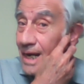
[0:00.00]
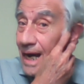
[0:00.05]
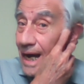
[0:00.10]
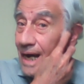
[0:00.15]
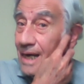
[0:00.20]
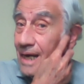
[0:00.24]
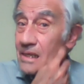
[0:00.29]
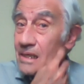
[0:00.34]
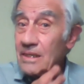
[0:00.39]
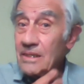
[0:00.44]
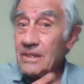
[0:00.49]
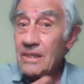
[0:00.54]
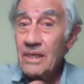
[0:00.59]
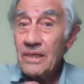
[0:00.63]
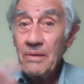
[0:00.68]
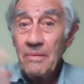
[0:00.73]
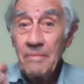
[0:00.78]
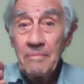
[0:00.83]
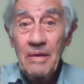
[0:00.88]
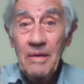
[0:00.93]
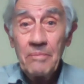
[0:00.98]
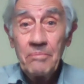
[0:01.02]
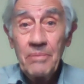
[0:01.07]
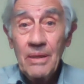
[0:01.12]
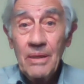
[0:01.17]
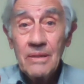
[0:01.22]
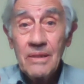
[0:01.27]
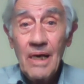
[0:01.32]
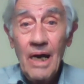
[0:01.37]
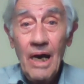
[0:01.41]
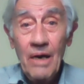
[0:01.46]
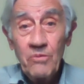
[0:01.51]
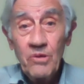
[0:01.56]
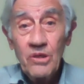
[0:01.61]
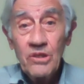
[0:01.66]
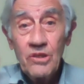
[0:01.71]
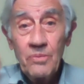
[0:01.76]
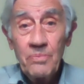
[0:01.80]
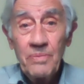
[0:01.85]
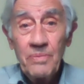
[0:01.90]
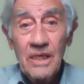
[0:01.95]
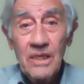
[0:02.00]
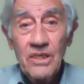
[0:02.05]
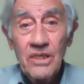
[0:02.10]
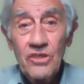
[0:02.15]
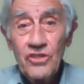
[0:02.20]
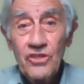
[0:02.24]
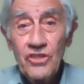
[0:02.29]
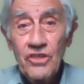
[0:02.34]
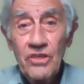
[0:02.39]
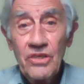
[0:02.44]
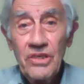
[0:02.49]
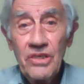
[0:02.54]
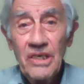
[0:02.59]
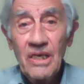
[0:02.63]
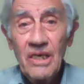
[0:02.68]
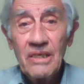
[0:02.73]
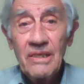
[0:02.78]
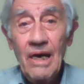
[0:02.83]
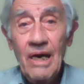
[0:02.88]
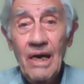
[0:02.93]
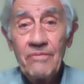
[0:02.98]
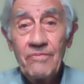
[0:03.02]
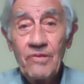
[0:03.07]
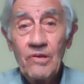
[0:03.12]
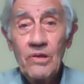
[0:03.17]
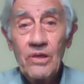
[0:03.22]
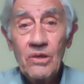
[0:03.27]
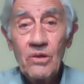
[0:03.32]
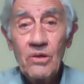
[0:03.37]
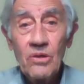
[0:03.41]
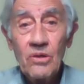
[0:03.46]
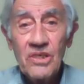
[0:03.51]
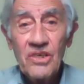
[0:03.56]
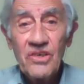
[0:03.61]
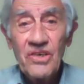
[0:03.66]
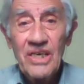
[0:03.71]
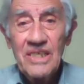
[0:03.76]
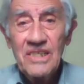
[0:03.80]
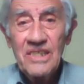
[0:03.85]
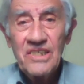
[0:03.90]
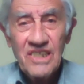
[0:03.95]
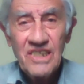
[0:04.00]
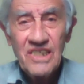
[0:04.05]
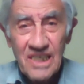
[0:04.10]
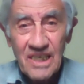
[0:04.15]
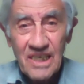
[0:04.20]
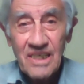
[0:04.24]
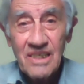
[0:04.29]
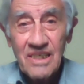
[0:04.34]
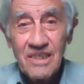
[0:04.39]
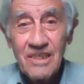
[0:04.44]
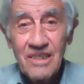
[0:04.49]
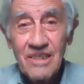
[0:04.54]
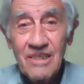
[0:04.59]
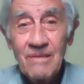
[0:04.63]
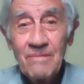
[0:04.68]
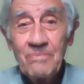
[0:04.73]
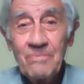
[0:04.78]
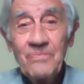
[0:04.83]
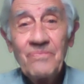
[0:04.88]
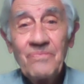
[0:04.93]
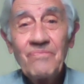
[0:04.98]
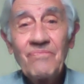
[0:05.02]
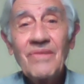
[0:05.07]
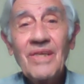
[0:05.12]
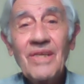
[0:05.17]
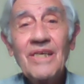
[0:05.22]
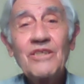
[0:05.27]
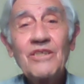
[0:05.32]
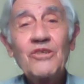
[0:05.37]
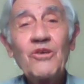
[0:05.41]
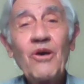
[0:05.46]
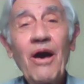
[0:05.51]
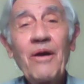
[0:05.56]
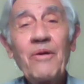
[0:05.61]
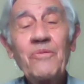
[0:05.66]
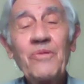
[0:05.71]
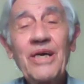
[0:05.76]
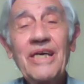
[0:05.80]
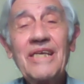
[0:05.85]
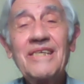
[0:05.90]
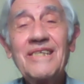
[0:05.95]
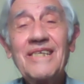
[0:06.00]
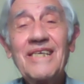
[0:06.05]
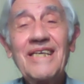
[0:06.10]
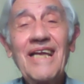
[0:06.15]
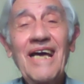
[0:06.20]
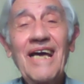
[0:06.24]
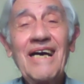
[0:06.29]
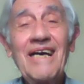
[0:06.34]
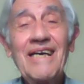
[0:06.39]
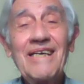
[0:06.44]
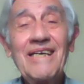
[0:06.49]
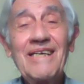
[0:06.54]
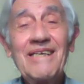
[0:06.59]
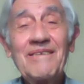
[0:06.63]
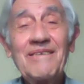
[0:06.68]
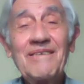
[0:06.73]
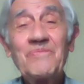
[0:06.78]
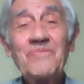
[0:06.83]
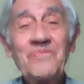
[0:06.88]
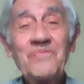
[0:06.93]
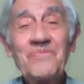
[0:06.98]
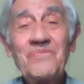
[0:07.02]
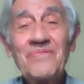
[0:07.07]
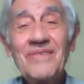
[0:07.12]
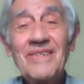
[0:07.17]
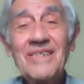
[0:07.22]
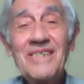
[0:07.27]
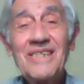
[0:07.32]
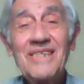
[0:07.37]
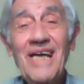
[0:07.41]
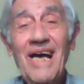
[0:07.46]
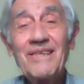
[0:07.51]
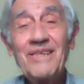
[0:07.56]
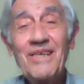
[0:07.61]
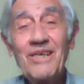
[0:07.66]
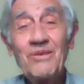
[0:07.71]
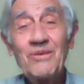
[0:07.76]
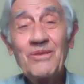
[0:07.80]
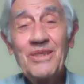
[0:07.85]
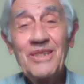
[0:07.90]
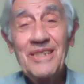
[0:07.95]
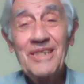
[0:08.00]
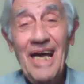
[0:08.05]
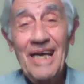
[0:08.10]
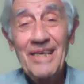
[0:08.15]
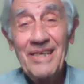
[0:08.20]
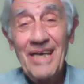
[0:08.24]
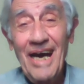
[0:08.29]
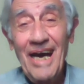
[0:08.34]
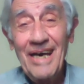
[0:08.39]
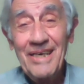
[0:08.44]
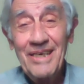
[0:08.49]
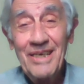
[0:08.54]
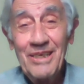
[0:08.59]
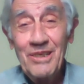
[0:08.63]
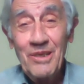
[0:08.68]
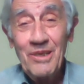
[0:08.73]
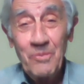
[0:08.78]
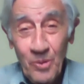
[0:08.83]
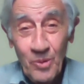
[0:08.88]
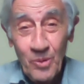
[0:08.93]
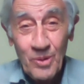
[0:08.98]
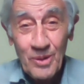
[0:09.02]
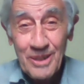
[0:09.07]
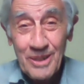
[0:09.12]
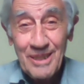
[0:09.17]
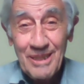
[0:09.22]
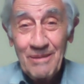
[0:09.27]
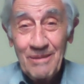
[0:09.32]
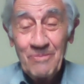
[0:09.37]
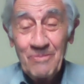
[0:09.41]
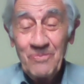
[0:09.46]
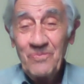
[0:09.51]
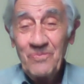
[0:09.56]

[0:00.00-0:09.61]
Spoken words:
I remembered I want to be an engineer and I've only got grade 6. So I went and I started to study. I hid the books.